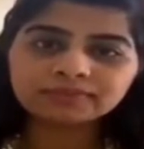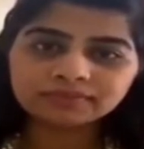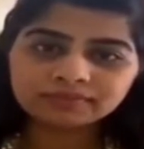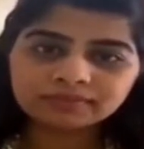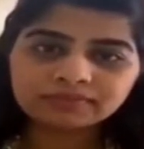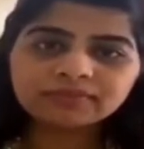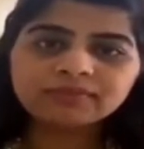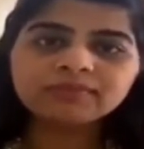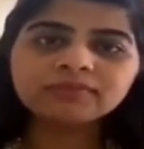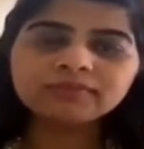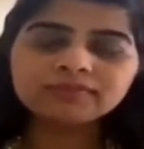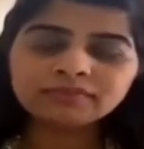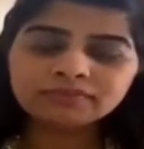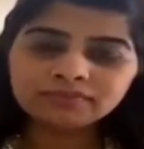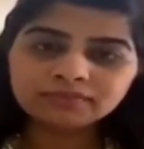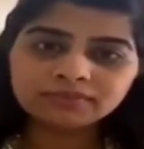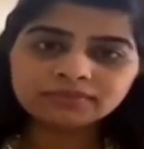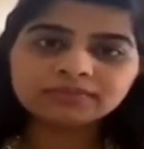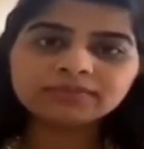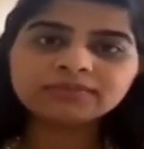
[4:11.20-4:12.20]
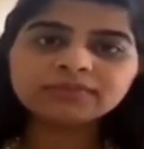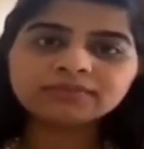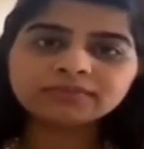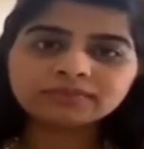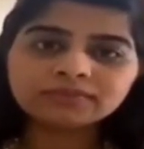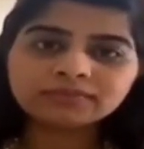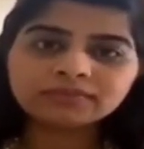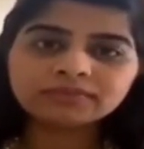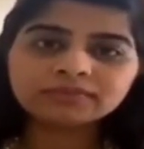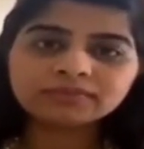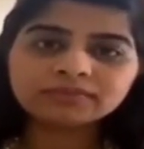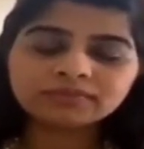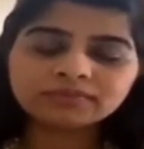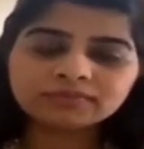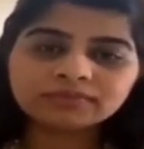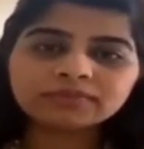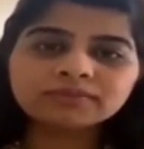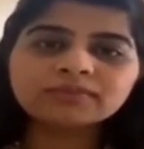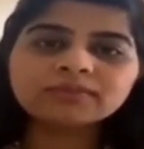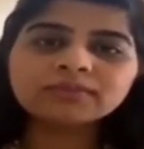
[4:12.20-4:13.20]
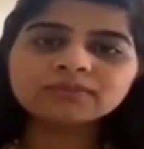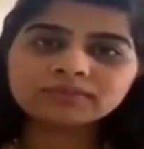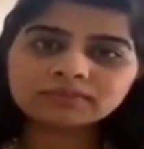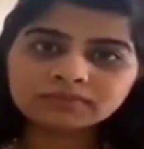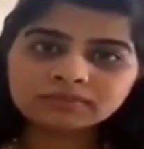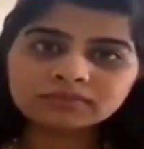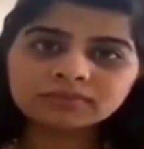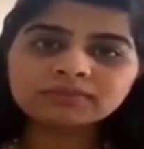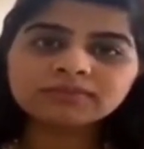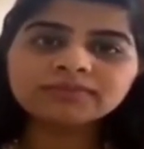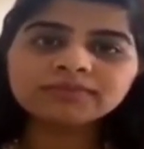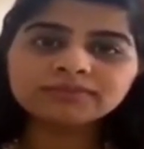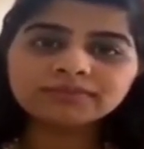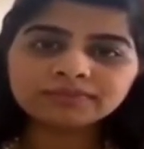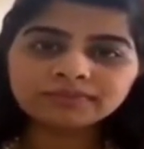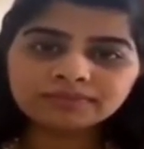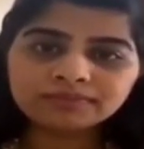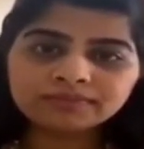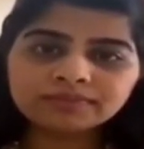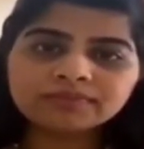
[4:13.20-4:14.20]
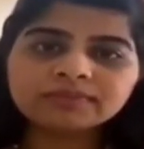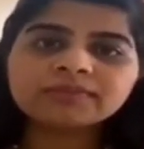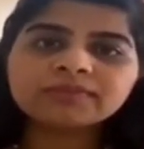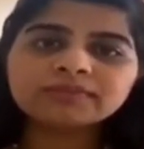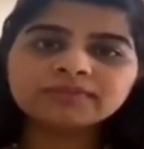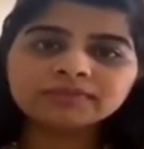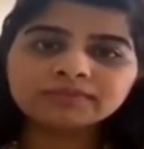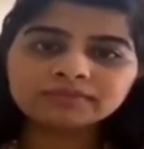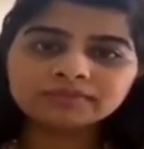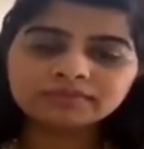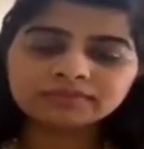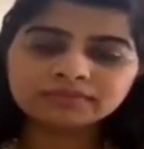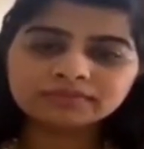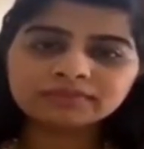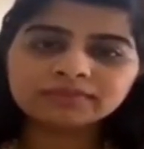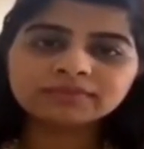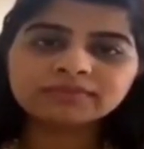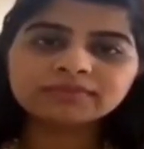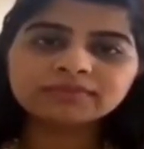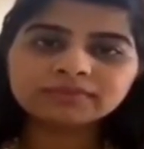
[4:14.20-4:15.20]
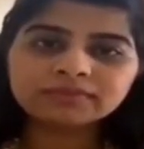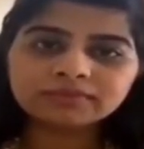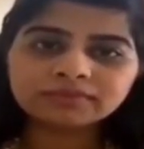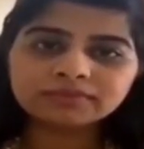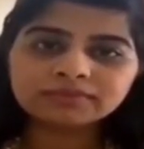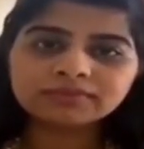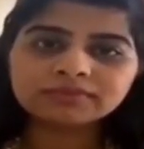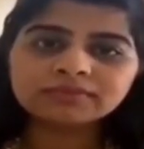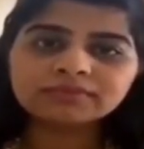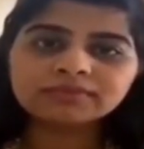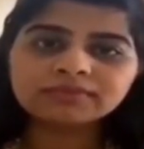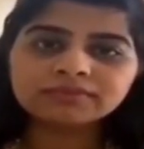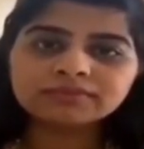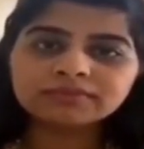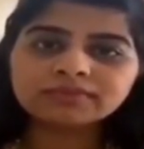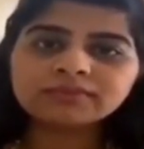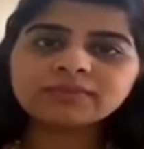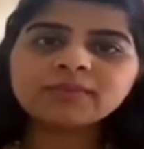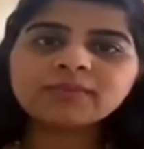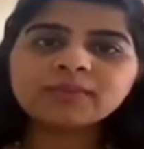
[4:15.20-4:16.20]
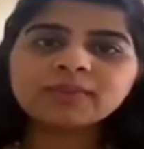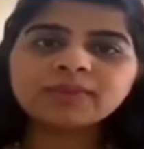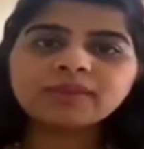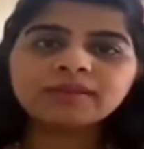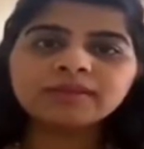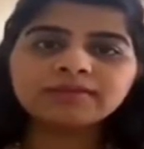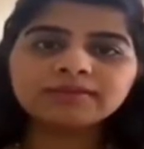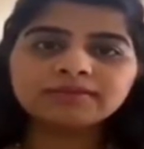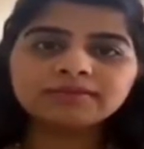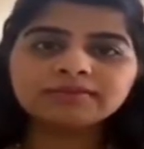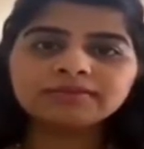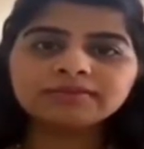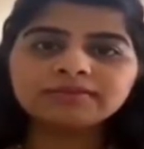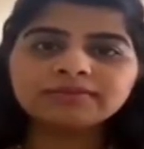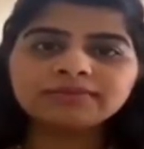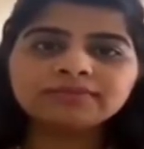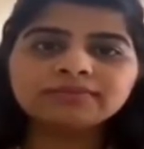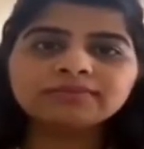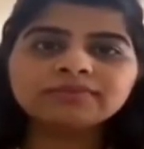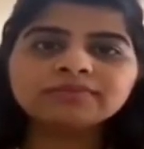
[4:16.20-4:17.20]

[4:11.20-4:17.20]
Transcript: No words are spoken by the person on screen.